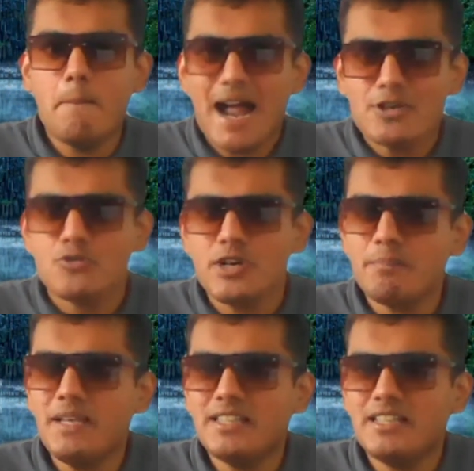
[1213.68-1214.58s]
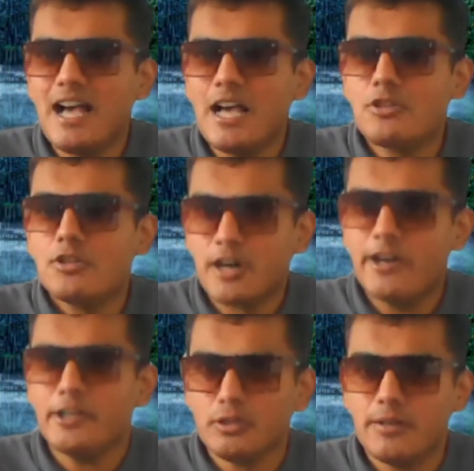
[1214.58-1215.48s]
Matric being the national
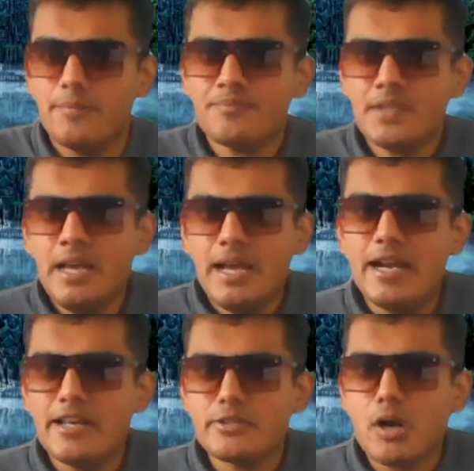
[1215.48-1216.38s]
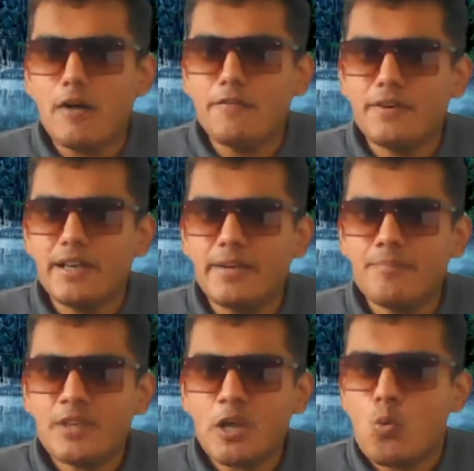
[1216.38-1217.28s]
curriculum, it is
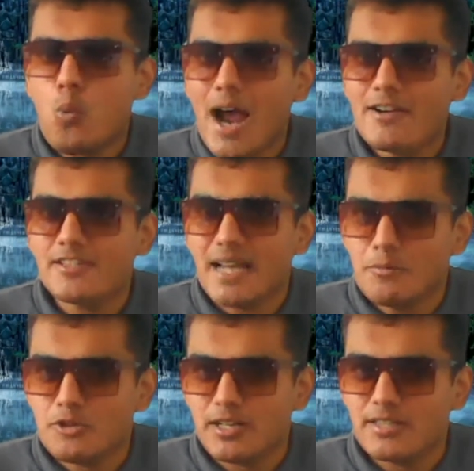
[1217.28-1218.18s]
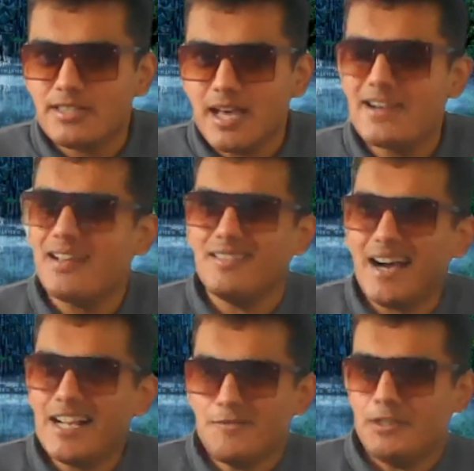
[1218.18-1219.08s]
offering wider subjects and it
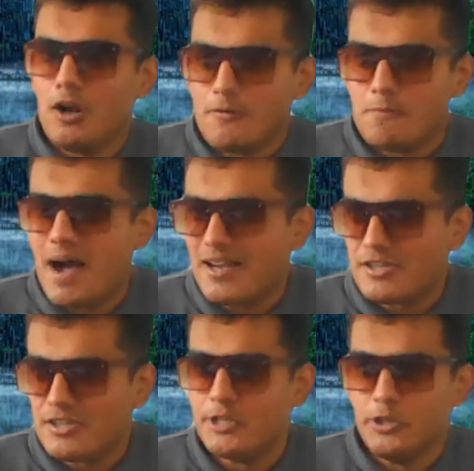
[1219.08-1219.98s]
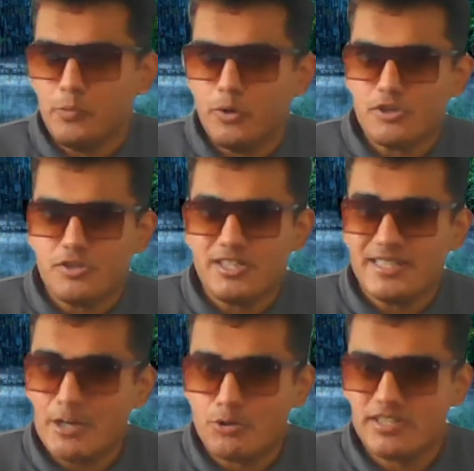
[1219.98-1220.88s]
aligns with a lot of Pakistani
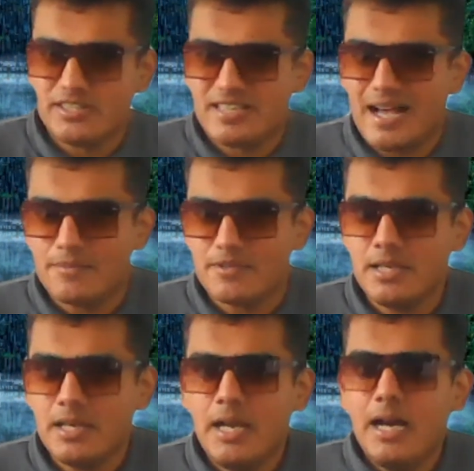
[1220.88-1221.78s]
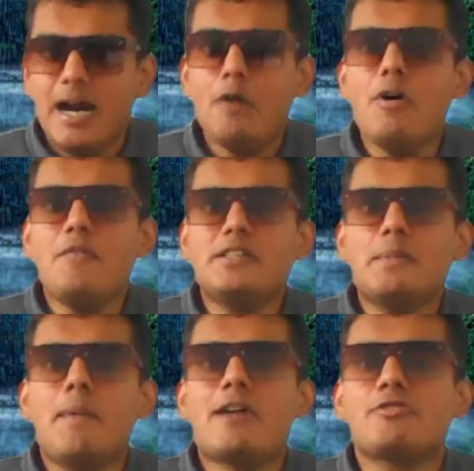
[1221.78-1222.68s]
universities' entrance exams. However,
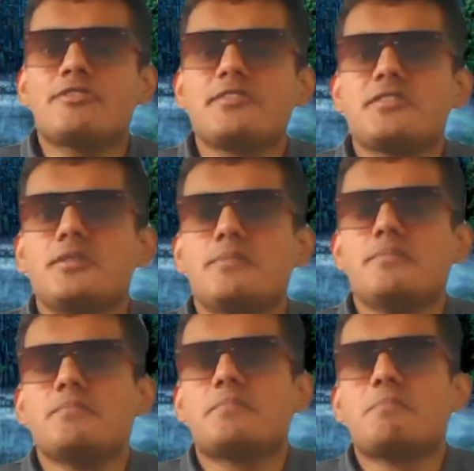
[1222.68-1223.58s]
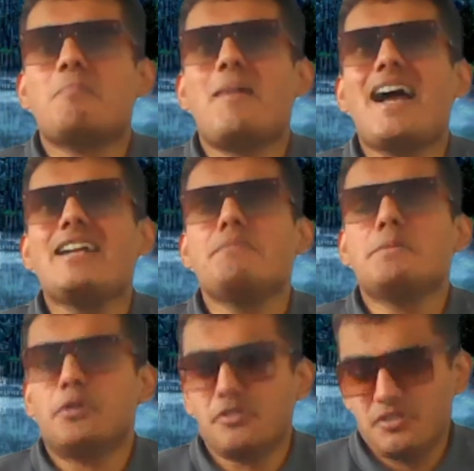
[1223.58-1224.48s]
the matric system might
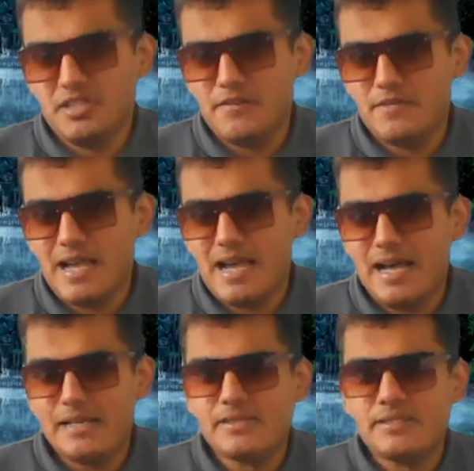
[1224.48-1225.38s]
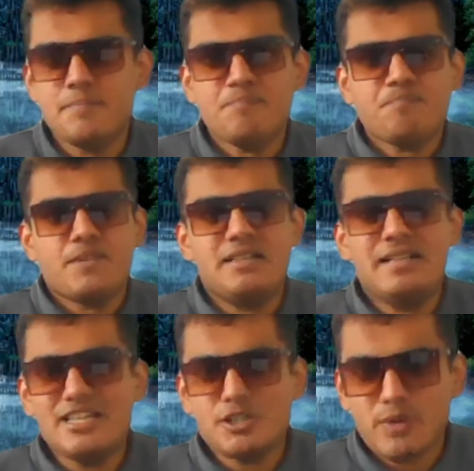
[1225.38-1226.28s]
be perceived as
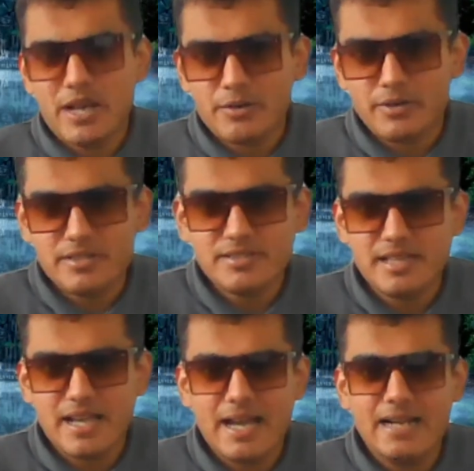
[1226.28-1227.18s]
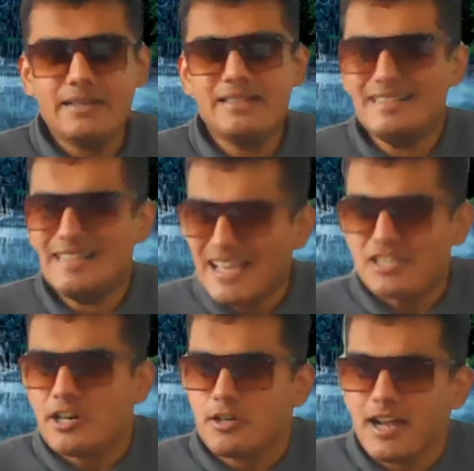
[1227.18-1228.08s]
less rigorous and
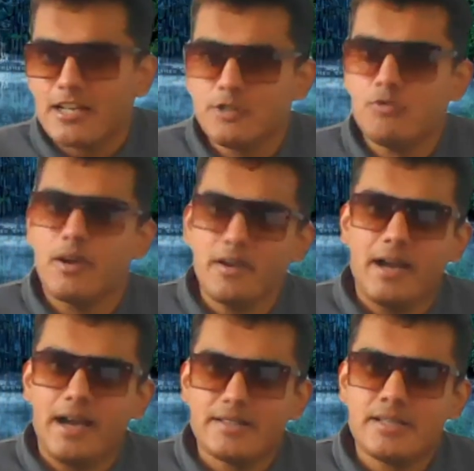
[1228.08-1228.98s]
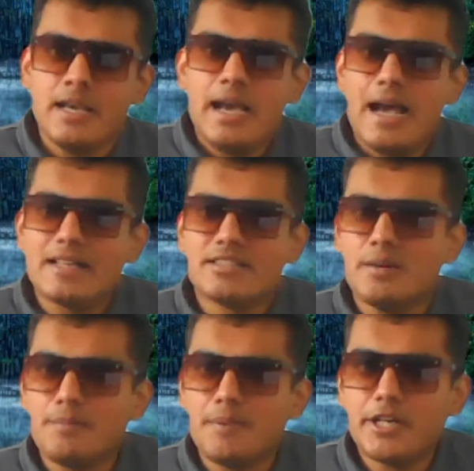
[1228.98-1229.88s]
less internationally recognized as
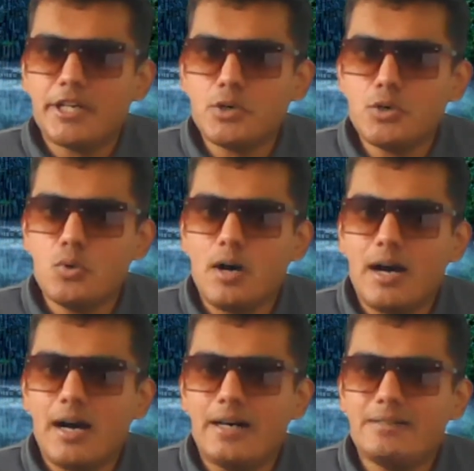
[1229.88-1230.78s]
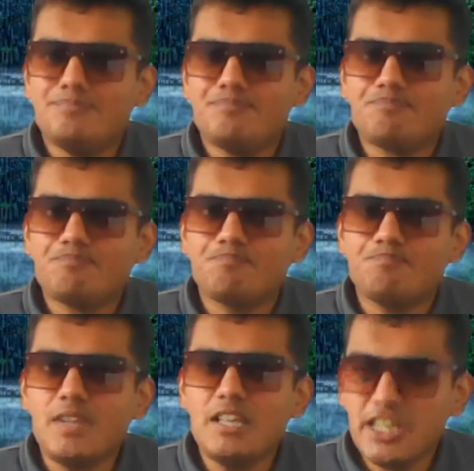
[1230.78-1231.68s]
compared to
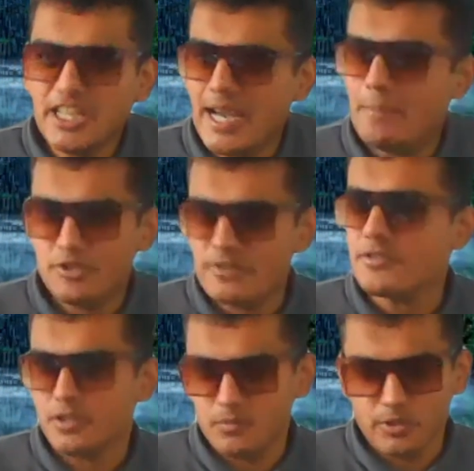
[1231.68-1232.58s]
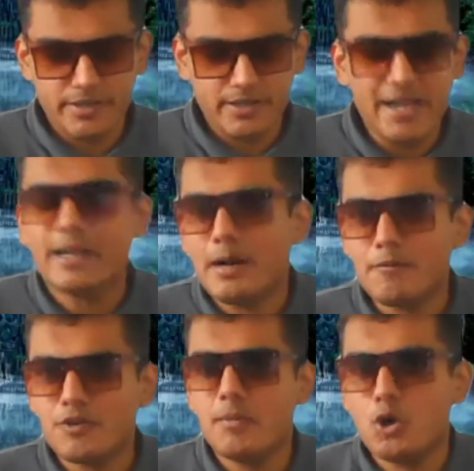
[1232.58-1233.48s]
the Cambridge system, right? I
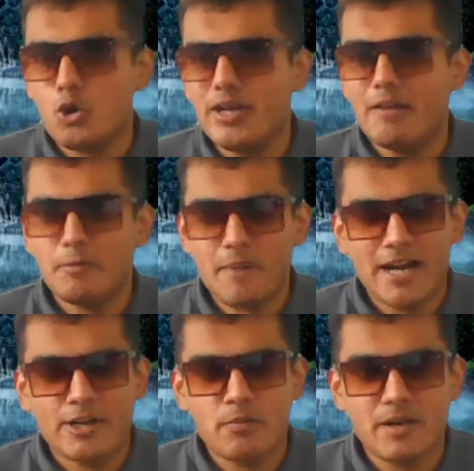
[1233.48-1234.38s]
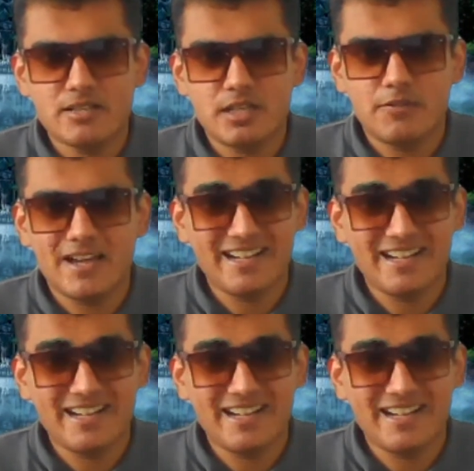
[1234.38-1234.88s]
come from an O level background myself.